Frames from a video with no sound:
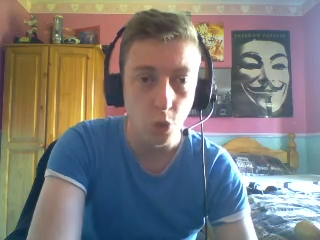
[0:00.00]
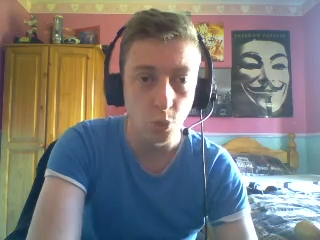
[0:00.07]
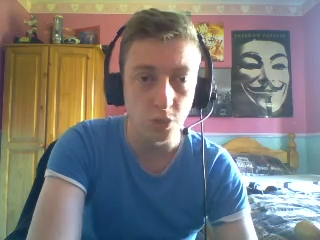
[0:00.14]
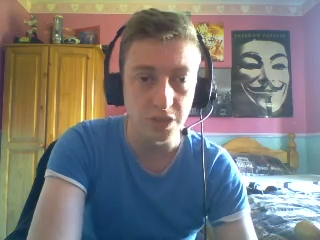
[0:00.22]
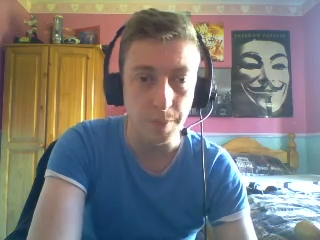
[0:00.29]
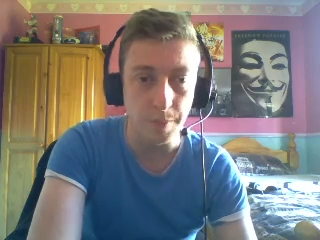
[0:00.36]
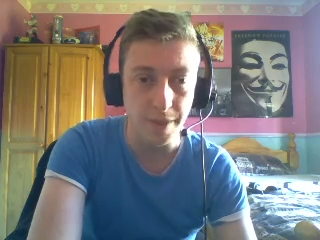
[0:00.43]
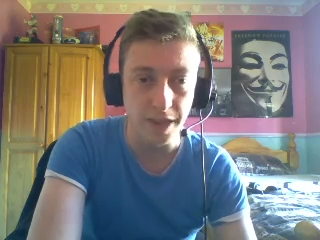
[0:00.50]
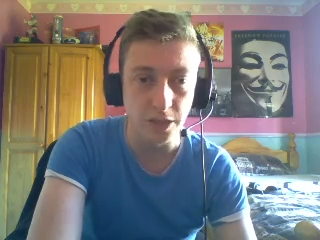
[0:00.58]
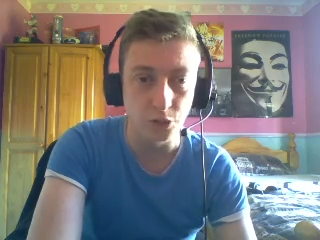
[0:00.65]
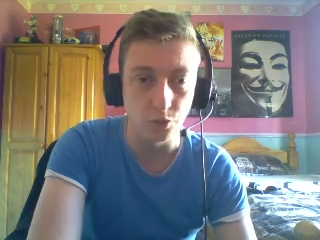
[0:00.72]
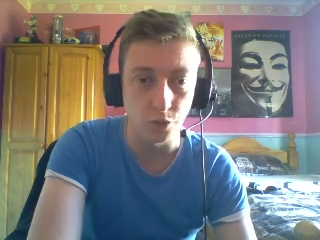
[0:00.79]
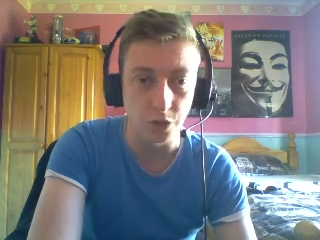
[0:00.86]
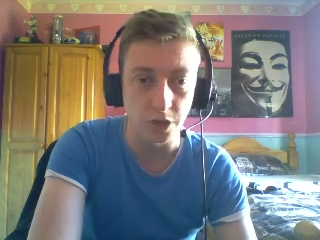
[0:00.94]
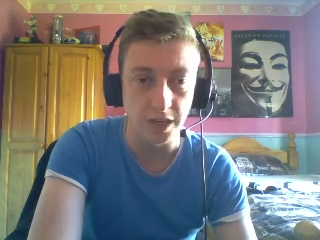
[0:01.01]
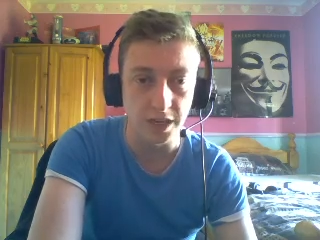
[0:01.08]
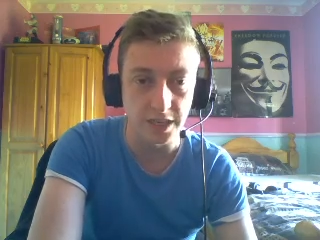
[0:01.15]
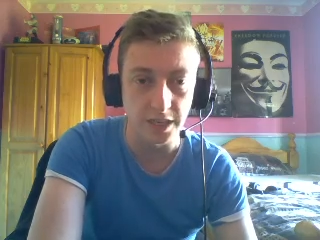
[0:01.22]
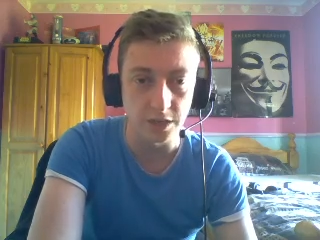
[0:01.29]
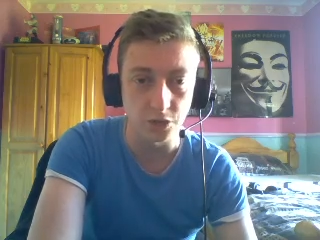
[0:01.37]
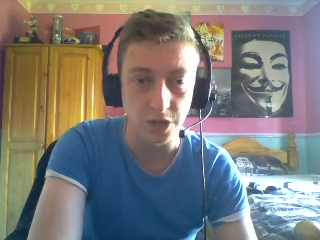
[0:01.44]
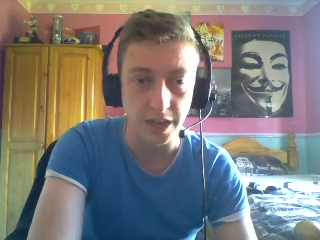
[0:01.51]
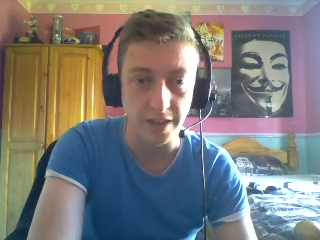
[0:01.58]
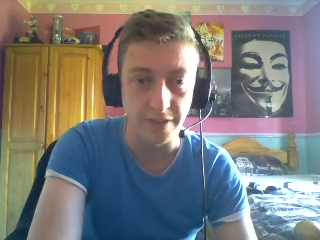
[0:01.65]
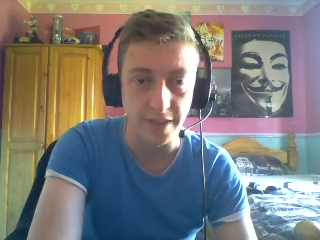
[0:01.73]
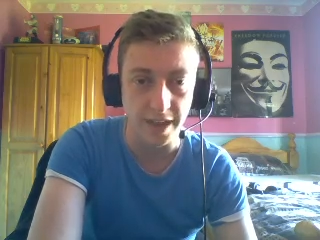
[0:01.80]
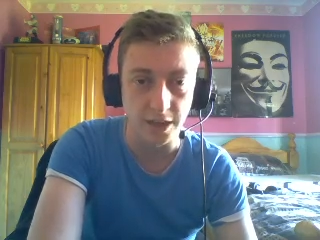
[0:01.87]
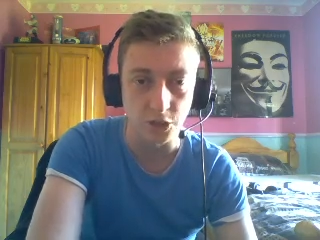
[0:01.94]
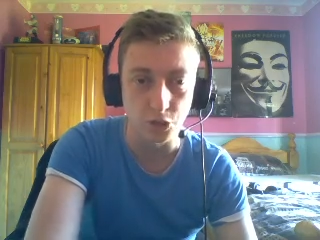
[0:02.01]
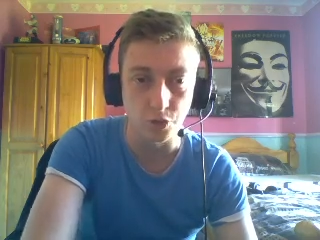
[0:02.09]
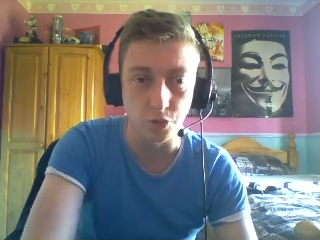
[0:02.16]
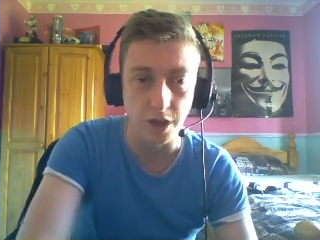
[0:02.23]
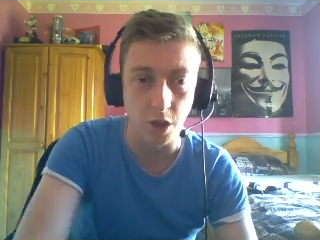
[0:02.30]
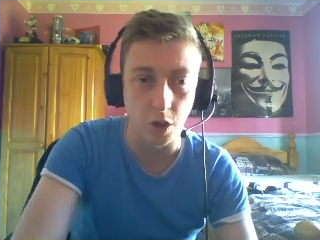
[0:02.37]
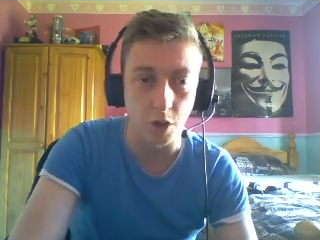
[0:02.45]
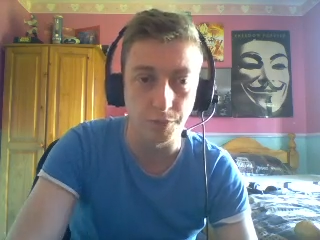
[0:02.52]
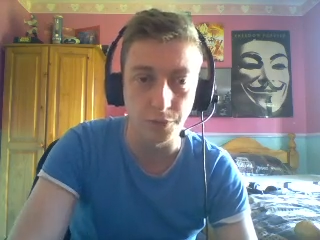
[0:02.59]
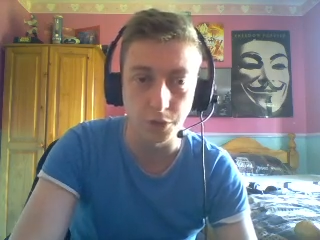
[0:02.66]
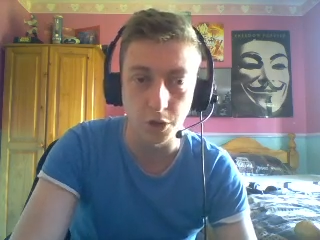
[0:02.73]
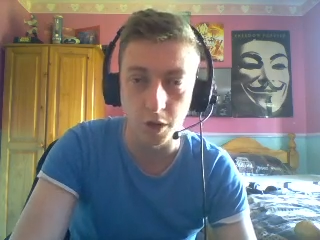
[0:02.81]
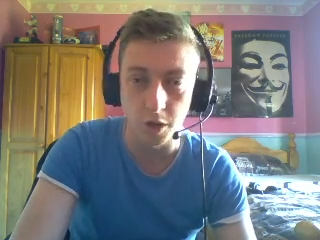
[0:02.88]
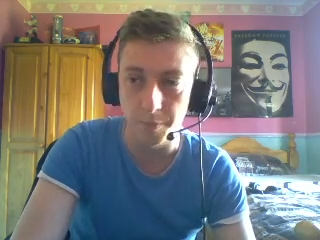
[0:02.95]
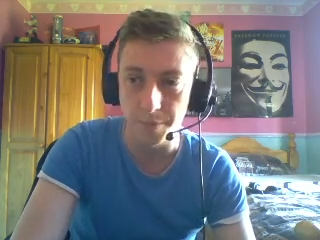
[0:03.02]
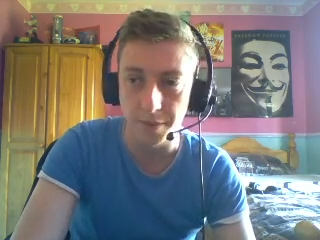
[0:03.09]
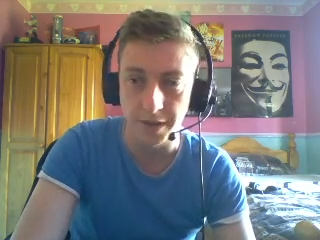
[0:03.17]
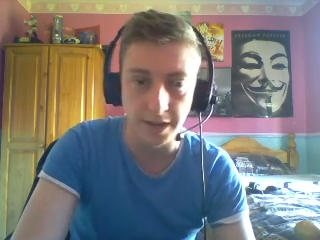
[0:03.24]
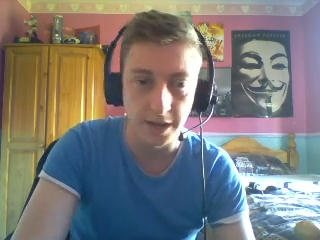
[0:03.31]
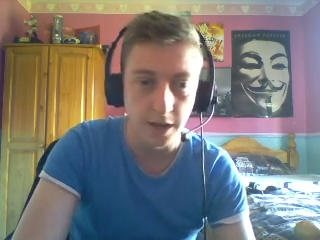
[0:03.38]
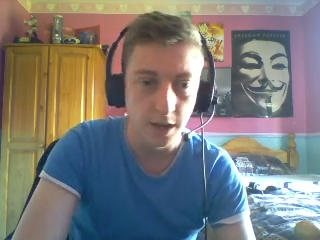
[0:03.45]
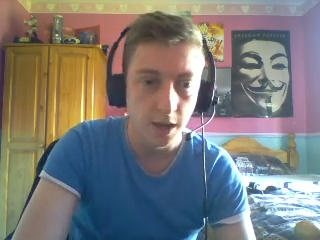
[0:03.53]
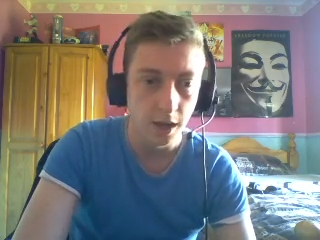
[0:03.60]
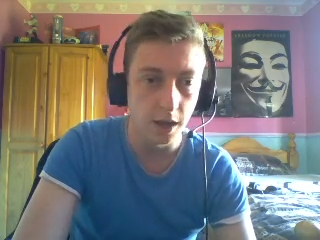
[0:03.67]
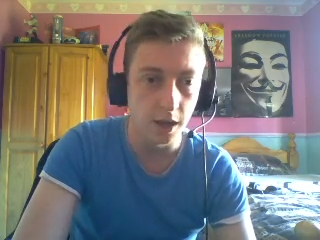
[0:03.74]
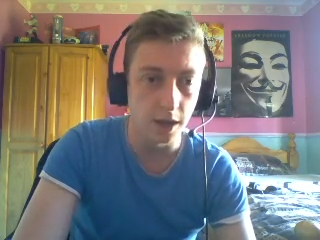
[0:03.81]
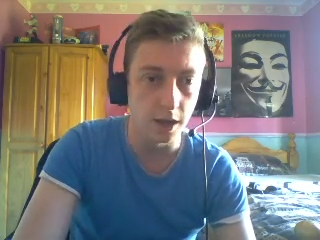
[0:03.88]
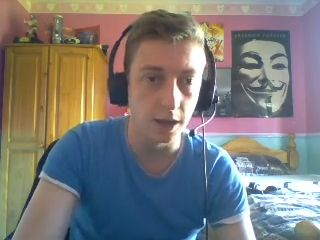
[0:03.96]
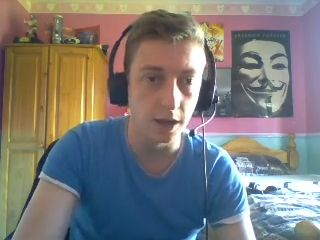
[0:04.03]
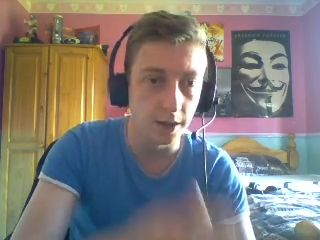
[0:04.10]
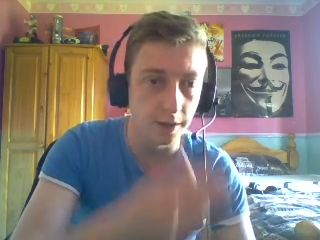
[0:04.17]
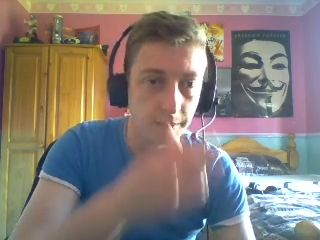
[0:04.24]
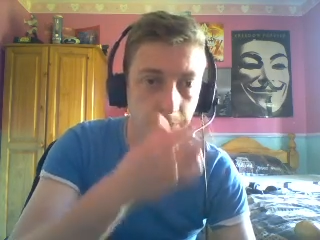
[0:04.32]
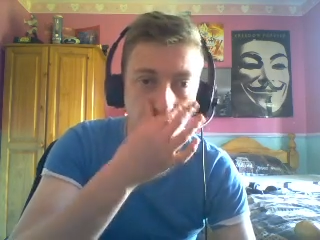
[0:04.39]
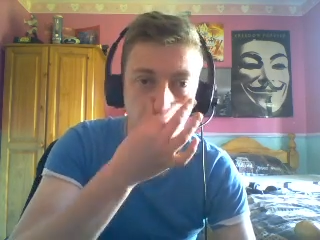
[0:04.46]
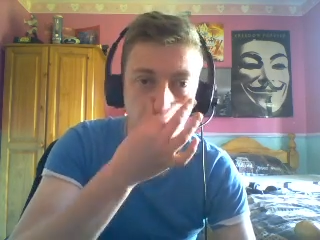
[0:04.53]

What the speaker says: was the best rookie years in the history of the company. A